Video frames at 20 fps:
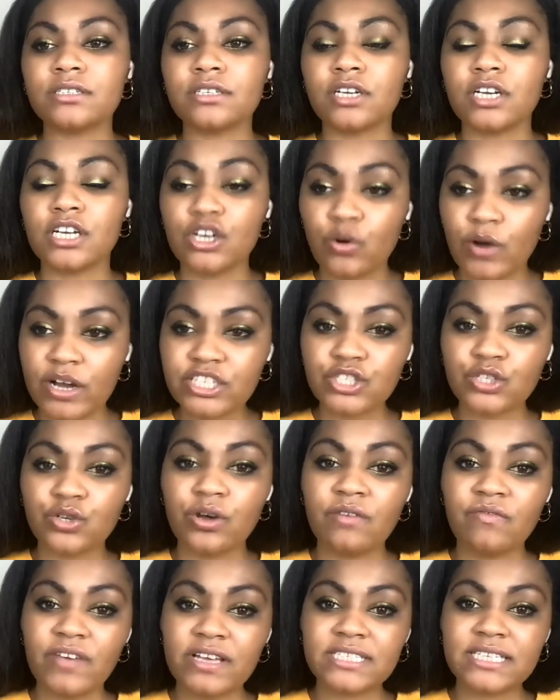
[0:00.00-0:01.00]
congressional
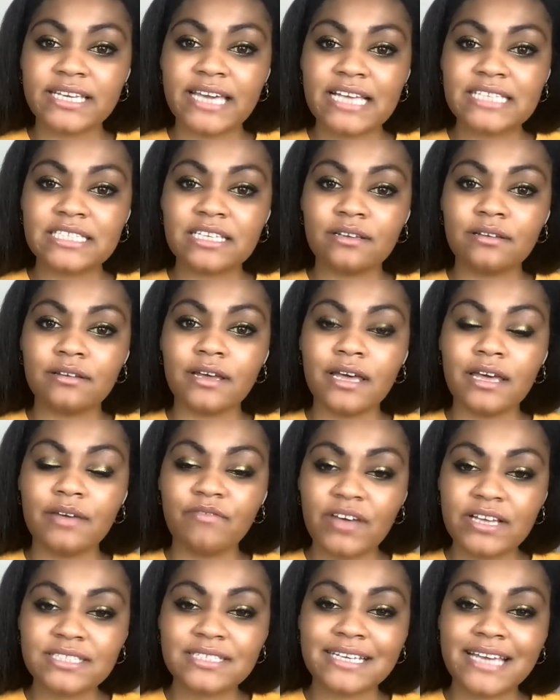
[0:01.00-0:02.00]

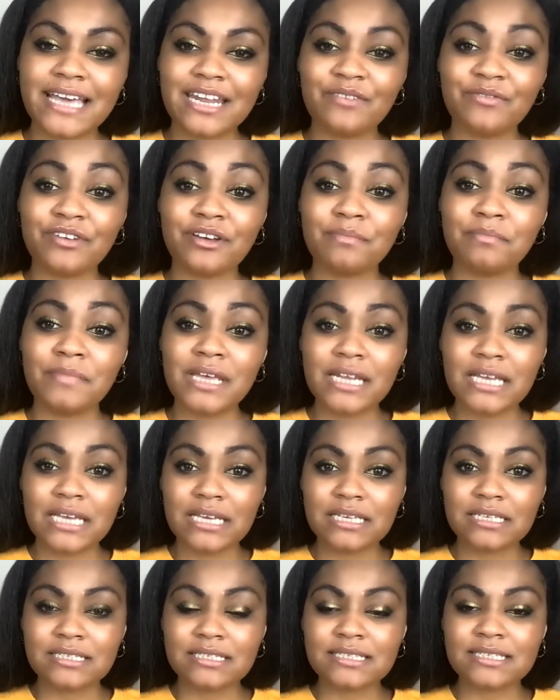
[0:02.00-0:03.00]
investigative
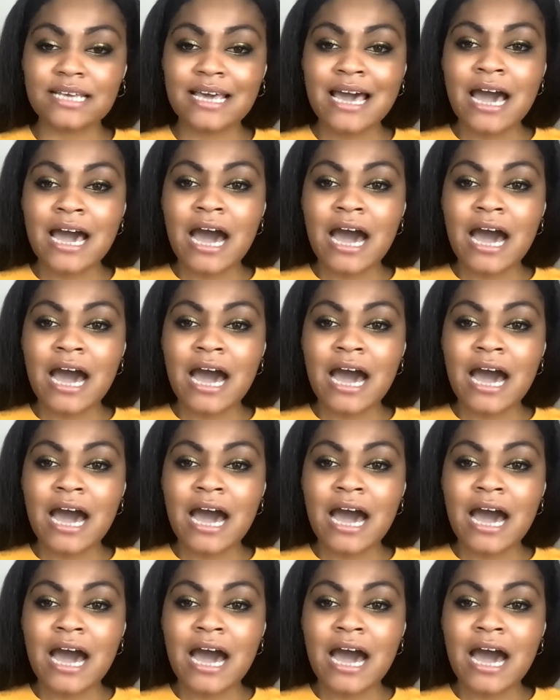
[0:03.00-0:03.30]
committees,